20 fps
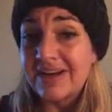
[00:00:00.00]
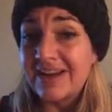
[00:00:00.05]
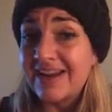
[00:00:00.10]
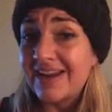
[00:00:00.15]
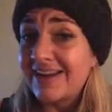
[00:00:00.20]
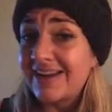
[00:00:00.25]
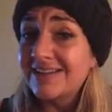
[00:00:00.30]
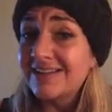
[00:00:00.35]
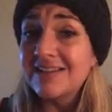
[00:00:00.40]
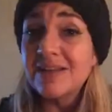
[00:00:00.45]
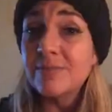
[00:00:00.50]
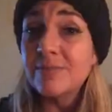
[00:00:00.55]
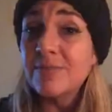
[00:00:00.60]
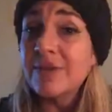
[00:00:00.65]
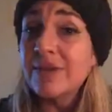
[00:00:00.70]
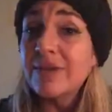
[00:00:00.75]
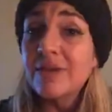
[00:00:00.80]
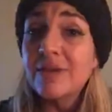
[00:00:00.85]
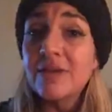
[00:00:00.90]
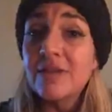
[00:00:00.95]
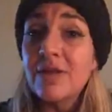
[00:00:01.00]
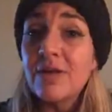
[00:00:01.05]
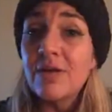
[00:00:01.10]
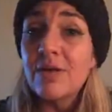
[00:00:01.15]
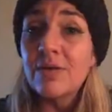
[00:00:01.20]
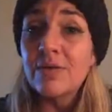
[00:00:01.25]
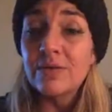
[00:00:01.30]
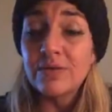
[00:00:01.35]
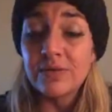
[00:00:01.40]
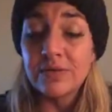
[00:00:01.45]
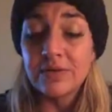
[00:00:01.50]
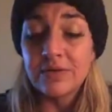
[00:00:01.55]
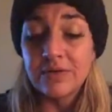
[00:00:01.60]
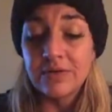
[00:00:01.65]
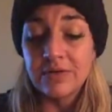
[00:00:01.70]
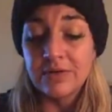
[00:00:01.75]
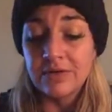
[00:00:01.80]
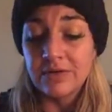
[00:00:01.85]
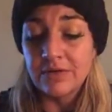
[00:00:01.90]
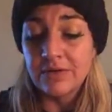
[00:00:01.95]
But I hate sleeping
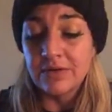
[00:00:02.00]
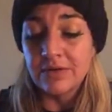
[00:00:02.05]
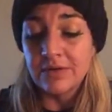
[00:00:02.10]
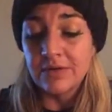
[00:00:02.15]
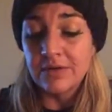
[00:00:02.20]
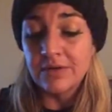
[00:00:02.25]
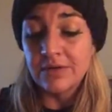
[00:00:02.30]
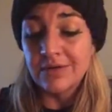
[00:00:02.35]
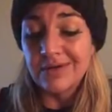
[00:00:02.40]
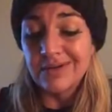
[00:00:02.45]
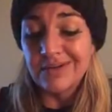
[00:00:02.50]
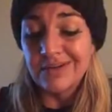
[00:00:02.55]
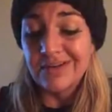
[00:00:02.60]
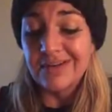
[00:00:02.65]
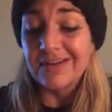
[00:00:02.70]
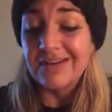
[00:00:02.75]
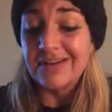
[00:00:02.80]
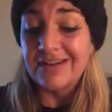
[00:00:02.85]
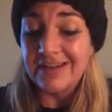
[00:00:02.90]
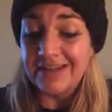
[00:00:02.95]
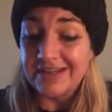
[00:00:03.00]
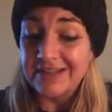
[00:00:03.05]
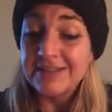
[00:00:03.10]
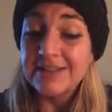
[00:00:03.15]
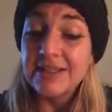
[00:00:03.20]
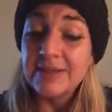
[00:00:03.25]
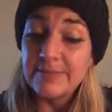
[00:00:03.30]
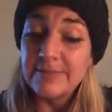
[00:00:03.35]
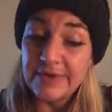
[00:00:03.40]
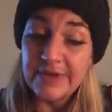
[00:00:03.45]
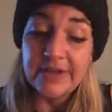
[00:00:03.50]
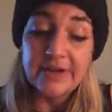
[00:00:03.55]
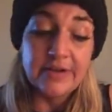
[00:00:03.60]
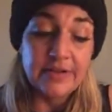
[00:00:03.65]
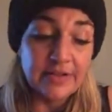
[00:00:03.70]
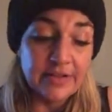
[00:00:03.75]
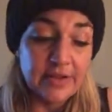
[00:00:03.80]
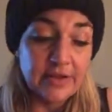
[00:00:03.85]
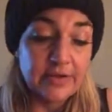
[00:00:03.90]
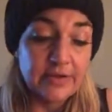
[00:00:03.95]
alone. I hate
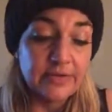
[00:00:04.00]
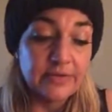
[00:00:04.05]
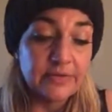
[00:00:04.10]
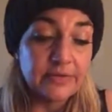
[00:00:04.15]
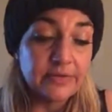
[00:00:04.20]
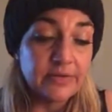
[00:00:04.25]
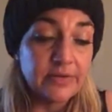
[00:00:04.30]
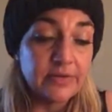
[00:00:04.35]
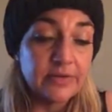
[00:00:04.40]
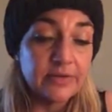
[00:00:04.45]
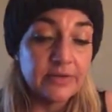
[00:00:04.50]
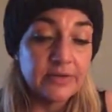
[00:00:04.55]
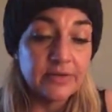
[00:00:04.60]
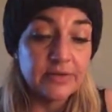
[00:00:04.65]
sleeping alone.